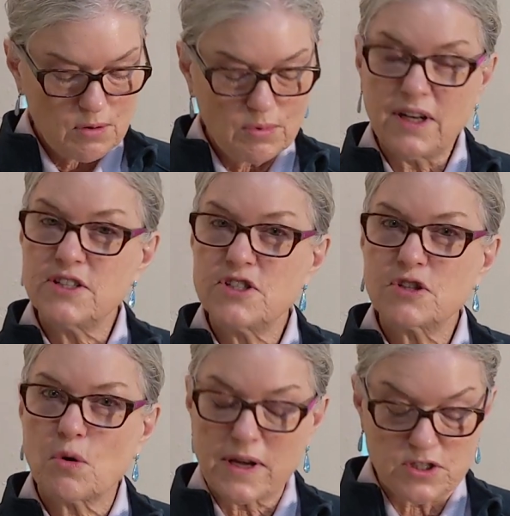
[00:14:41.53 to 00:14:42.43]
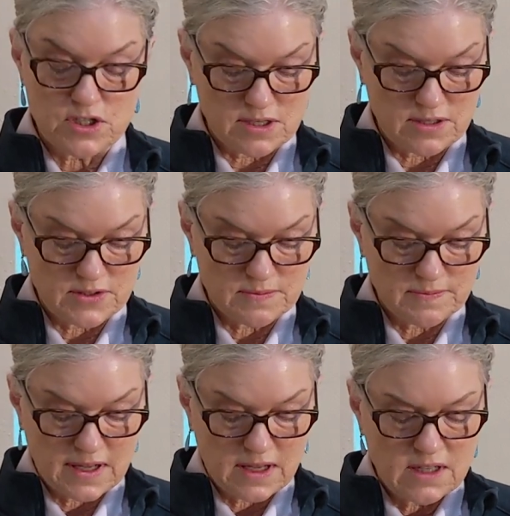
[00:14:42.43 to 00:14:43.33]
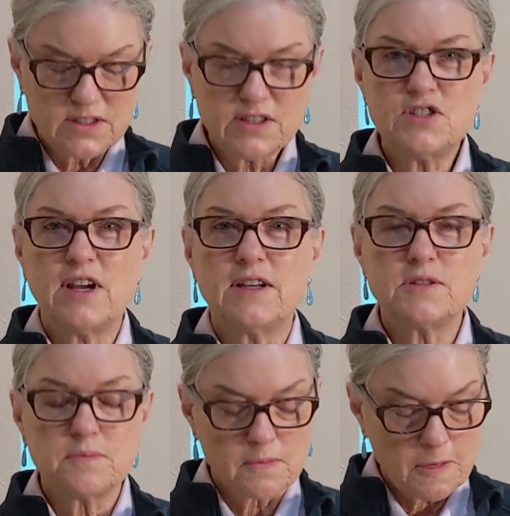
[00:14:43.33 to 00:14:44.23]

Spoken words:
religious questions, such as,